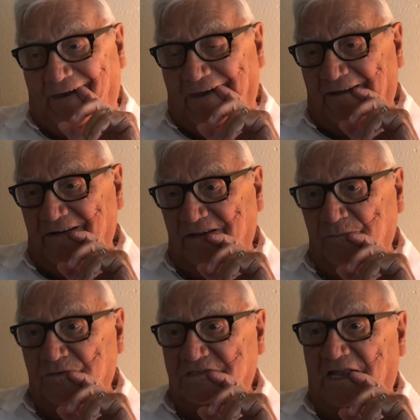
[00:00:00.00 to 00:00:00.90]
and he
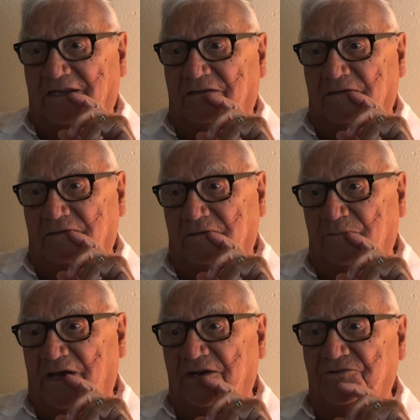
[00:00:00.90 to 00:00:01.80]
was like the
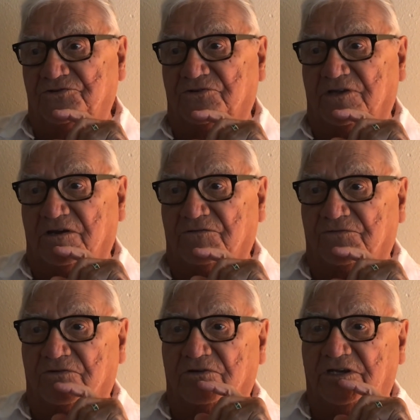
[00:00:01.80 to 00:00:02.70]
manager there
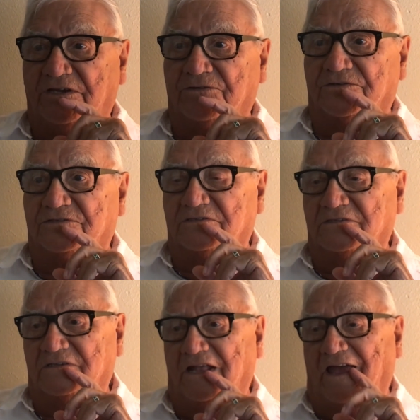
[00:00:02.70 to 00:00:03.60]
for years.
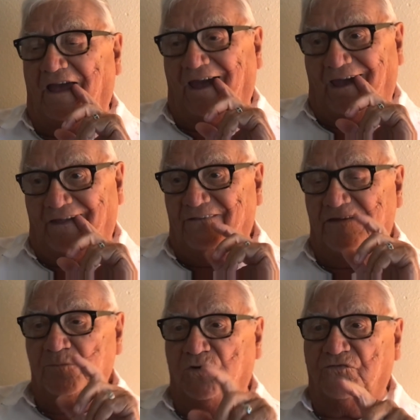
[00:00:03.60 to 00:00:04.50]
And
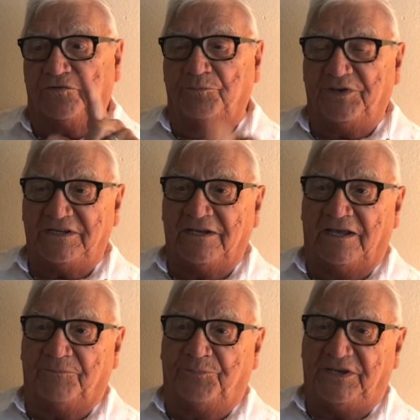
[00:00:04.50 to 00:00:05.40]
they moved from Peden
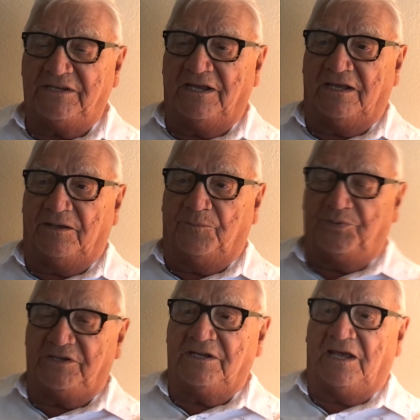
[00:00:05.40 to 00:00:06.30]

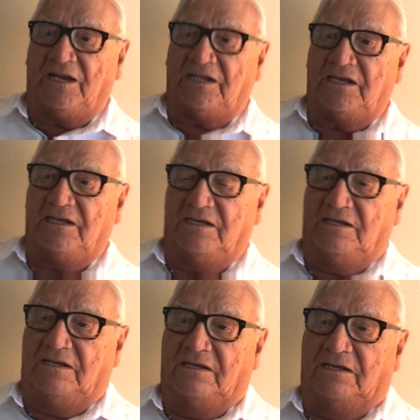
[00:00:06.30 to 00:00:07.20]
Alley
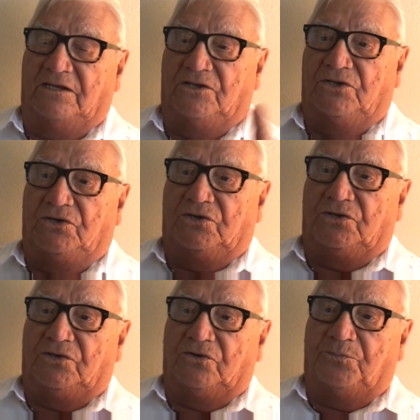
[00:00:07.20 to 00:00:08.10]

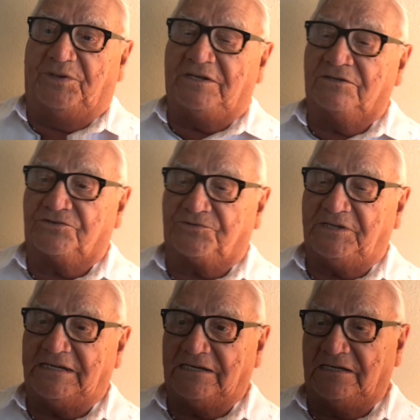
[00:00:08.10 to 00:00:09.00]
or Peden Street